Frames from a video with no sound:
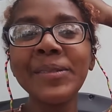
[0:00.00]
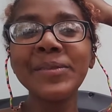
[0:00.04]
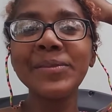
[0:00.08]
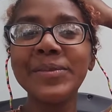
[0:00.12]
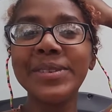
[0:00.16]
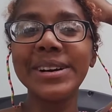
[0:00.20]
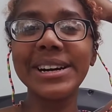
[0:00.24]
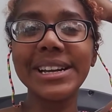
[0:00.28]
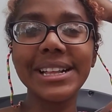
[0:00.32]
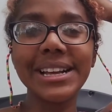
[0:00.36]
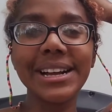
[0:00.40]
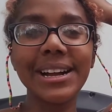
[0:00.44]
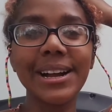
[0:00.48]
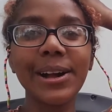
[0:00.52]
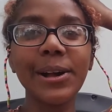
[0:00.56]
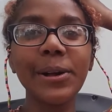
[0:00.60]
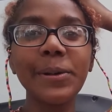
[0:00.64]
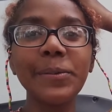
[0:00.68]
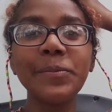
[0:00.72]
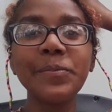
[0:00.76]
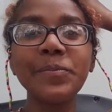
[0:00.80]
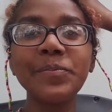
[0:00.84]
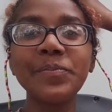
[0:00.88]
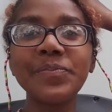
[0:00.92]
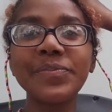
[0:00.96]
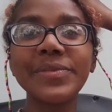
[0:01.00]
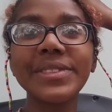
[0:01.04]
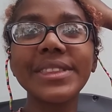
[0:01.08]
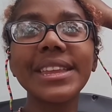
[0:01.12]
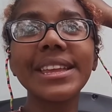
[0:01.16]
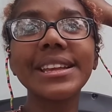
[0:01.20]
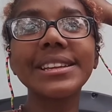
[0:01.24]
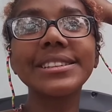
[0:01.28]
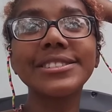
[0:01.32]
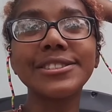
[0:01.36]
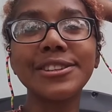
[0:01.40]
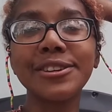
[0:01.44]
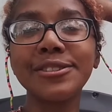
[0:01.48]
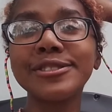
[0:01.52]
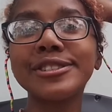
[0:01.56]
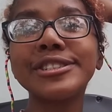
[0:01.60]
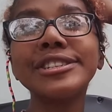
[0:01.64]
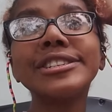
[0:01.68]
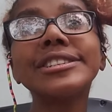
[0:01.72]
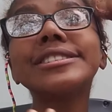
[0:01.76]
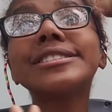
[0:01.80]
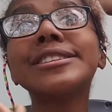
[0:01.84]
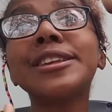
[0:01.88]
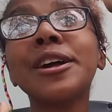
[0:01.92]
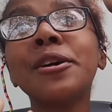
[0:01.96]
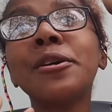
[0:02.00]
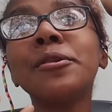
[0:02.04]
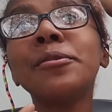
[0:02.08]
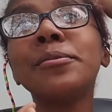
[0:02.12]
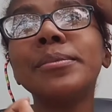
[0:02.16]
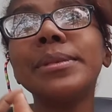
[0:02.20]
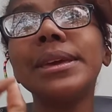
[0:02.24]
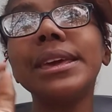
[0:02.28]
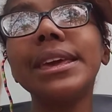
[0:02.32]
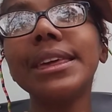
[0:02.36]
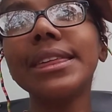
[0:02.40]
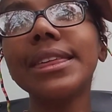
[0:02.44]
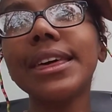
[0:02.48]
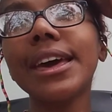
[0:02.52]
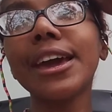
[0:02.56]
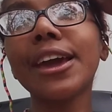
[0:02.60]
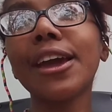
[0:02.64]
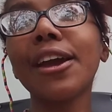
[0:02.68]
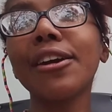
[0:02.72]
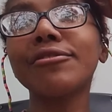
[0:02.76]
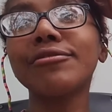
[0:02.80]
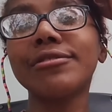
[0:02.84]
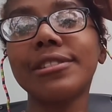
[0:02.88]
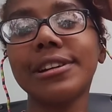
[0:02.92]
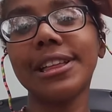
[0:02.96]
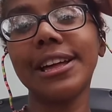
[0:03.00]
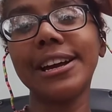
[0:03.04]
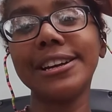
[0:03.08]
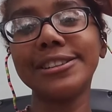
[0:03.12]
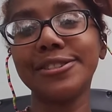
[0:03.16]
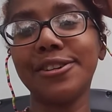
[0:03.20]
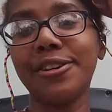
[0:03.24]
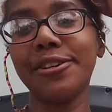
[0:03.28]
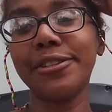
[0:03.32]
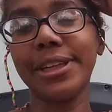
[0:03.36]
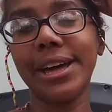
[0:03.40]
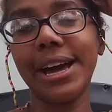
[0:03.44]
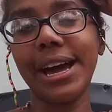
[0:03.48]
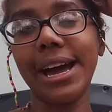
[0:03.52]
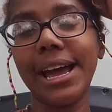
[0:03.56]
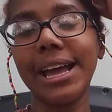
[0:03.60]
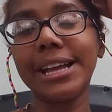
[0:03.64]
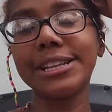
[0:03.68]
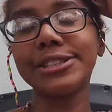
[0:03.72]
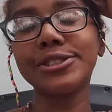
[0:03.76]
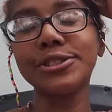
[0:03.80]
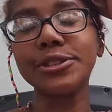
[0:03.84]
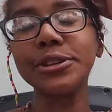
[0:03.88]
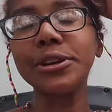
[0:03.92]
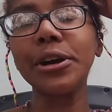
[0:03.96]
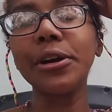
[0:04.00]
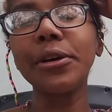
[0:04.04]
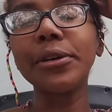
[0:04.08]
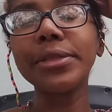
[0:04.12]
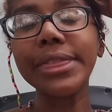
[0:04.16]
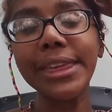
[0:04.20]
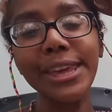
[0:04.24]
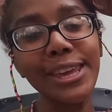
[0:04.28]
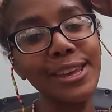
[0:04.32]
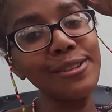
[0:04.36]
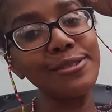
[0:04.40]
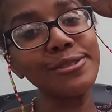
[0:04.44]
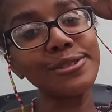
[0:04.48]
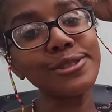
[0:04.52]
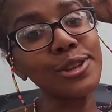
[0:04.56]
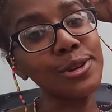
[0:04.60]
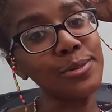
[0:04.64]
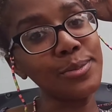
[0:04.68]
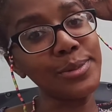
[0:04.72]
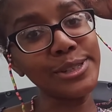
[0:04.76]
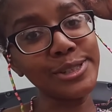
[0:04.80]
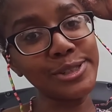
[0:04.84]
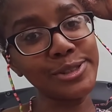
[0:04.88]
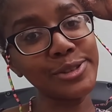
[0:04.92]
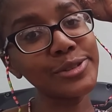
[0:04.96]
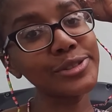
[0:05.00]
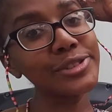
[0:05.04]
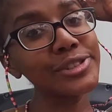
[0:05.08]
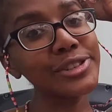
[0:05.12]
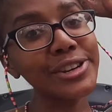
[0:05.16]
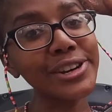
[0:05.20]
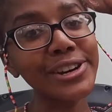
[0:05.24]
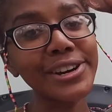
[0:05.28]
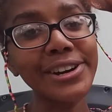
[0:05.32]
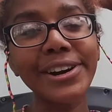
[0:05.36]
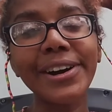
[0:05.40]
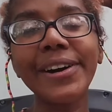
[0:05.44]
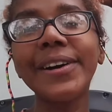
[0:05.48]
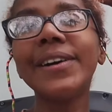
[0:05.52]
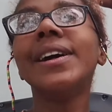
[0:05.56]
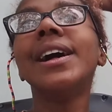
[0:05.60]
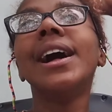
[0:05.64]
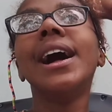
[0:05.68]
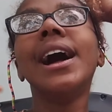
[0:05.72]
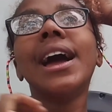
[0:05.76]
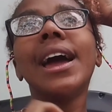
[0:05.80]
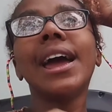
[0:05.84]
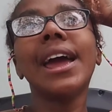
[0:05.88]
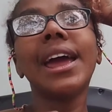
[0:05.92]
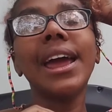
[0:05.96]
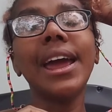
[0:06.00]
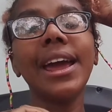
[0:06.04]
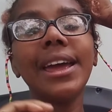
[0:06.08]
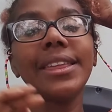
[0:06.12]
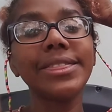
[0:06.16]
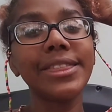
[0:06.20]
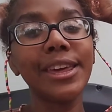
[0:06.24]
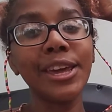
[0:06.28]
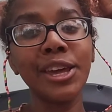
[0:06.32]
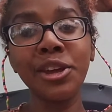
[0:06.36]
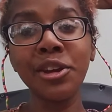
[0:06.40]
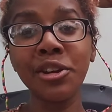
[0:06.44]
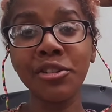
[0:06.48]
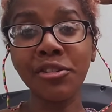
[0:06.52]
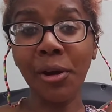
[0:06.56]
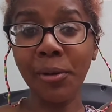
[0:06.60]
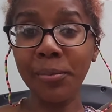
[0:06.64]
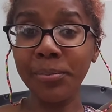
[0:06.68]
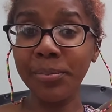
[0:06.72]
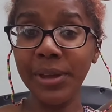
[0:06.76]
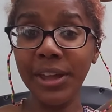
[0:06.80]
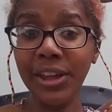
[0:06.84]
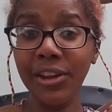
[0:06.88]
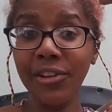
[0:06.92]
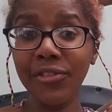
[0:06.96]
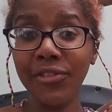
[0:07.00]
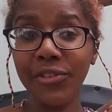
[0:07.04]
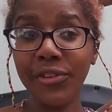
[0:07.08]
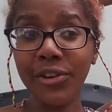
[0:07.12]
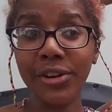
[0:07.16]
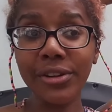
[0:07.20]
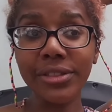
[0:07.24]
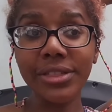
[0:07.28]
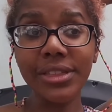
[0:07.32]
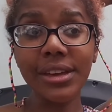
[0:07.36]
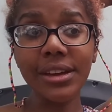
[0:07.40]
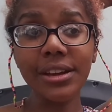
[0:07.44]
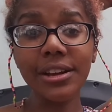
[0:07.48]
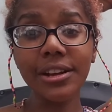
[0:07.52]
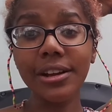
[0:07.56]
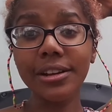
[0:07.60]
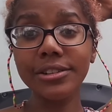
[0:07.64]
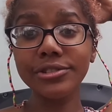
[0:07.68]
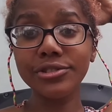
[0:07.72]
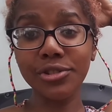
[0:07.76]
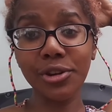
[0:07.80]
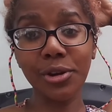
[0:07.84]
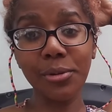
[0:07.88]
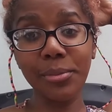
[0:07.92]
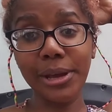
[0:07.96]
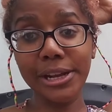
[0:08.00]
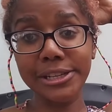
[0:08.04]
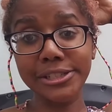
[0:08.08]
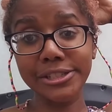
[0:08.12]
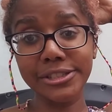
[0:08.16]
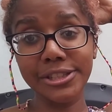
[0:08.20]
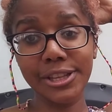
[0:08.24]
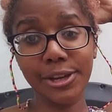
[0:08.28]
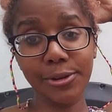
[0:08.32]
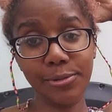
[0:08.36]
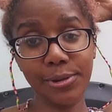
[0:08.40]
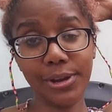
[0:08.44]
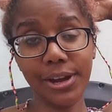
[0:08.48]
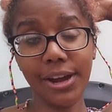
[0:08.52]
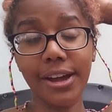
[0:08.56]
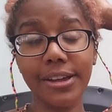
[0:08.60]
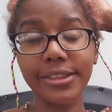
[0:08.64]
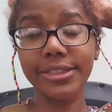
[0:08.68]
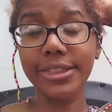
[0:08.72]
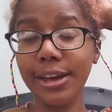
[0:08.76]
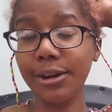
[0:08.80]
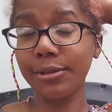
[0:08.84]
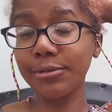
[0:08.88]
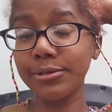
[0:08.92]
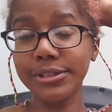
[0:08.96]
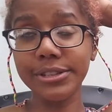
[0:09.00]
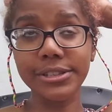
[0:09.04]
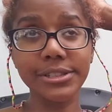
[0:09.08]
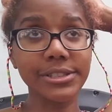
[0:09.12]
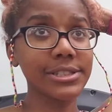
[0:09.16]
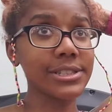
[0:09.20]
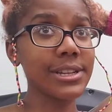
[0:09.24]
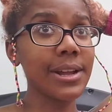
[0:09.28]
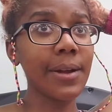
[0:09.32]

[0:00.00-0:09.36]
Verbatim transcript: But um, so she just helped me like realize all that. And so thank you so much Gucci Girl and thank you Grumpy for the trail magic that we got. That was